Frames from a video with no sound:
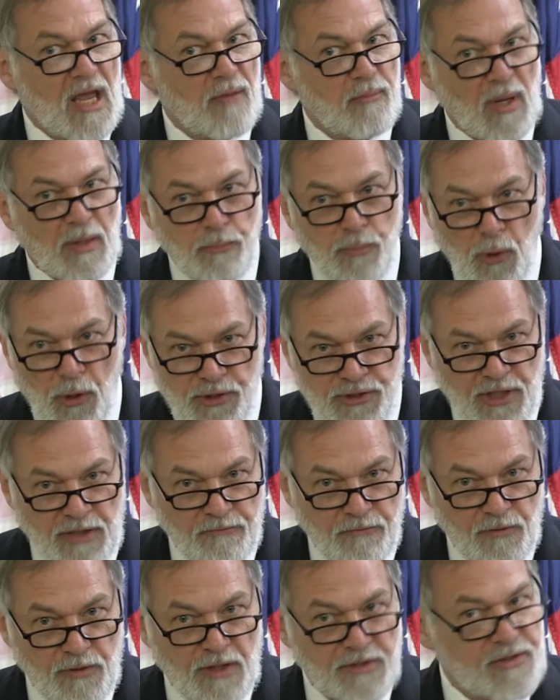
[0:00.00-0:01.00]
they have been
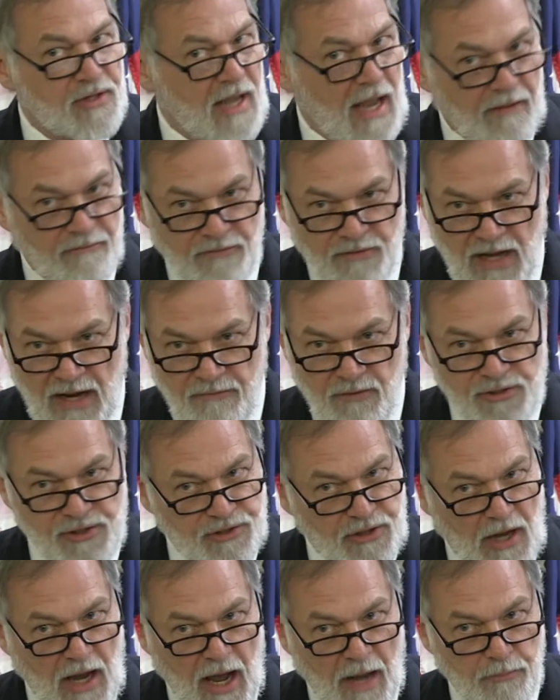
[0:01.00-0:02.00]
pushing for this. They have never
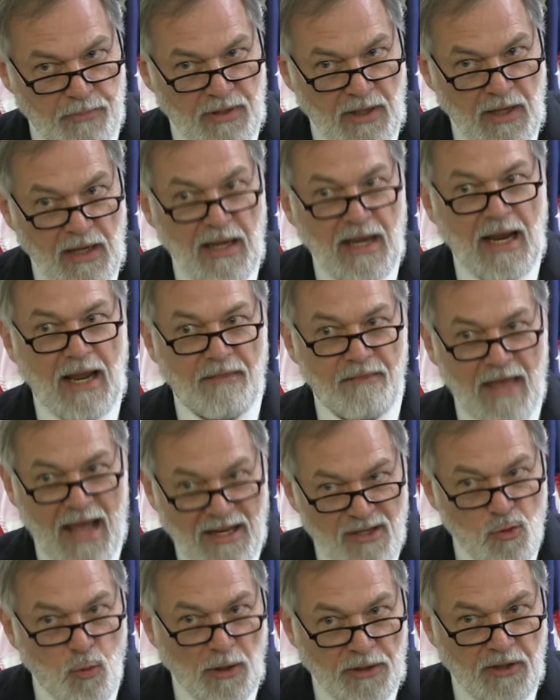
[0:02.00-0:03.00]
stopped. And
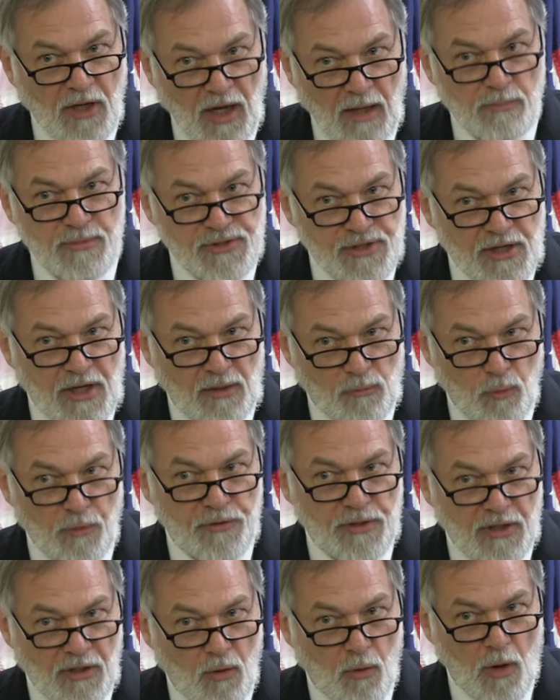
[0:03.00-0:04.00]
that's what comes in
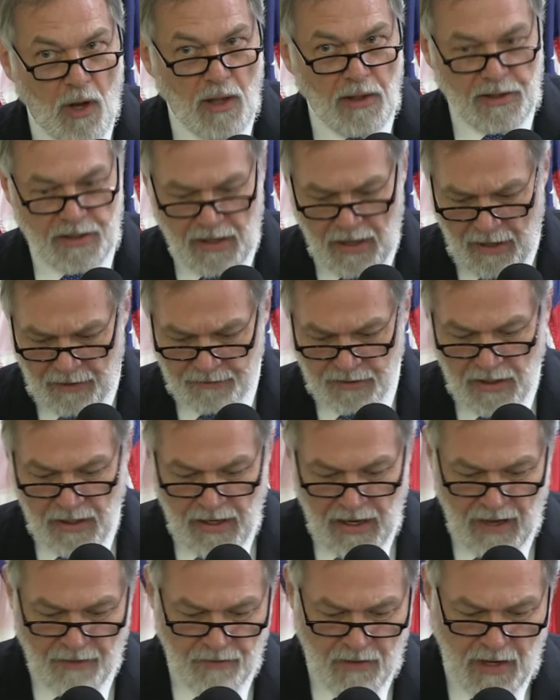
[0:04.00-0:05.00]
with the Equality Act.
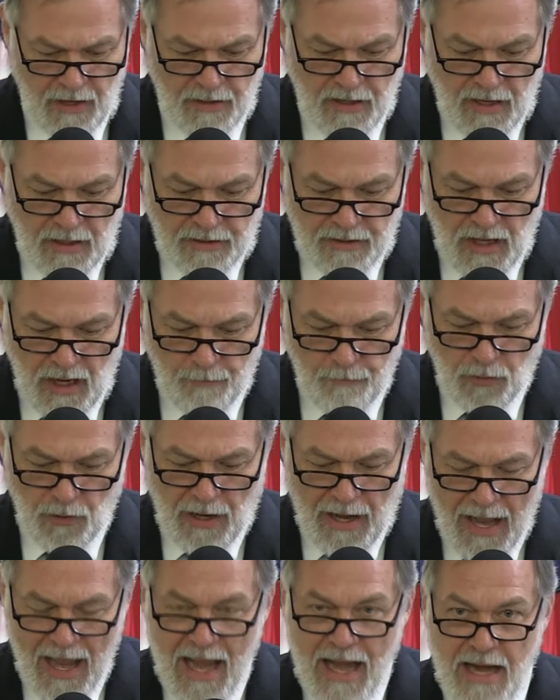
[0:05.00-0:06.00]
And then
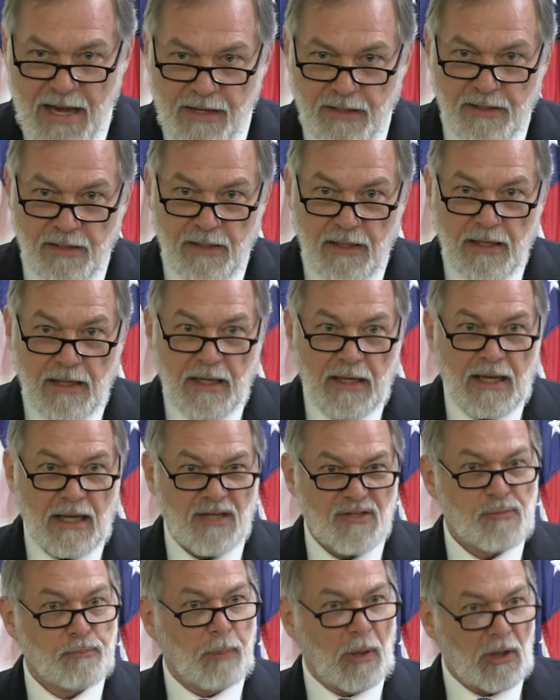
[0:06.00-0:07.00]
number eight
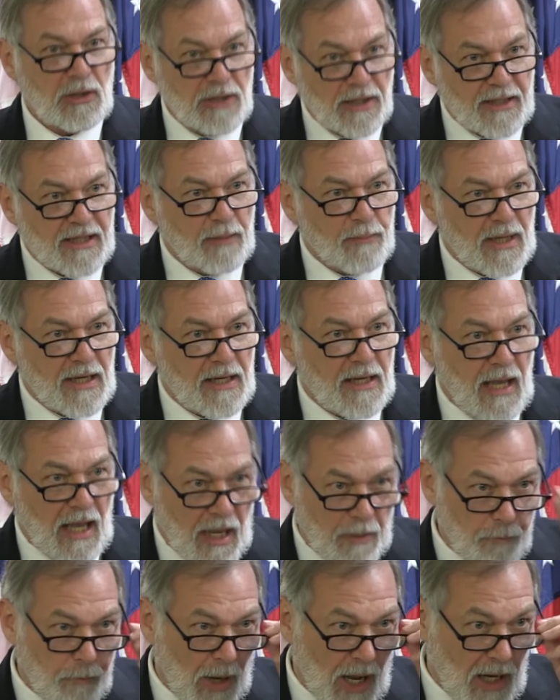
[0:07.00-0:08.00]
is polygamy
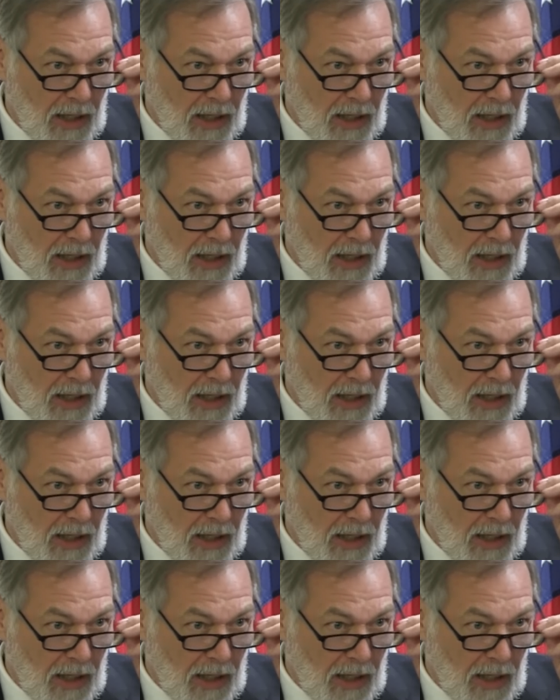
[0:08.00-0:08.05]
and